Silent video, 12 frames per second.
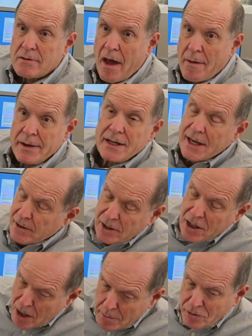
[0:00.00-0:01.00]
What? I mean, I,
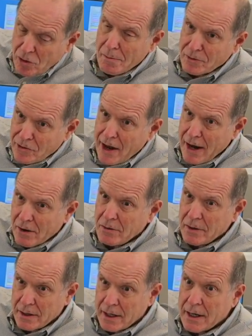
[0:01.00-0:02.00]
the gum is almost out,
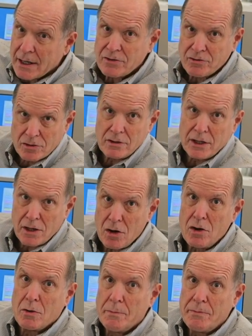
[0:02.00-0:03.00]
and I certainly
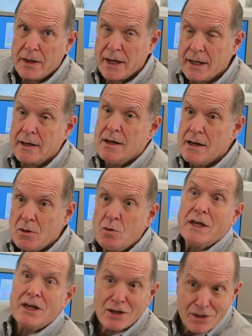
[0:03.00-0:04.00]
hope that
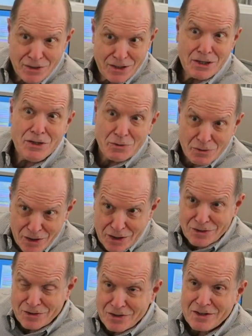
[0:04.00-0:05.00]
we can continue
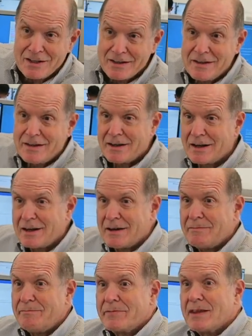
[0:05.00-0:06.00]
this
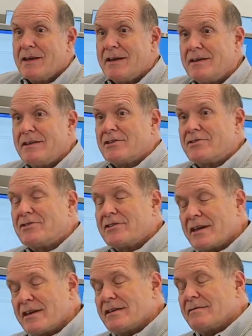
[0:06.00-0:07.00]
um, this
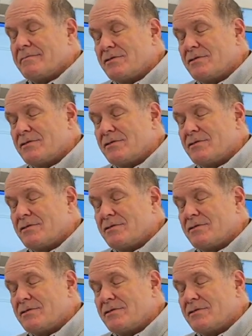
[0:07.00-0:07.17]
uh,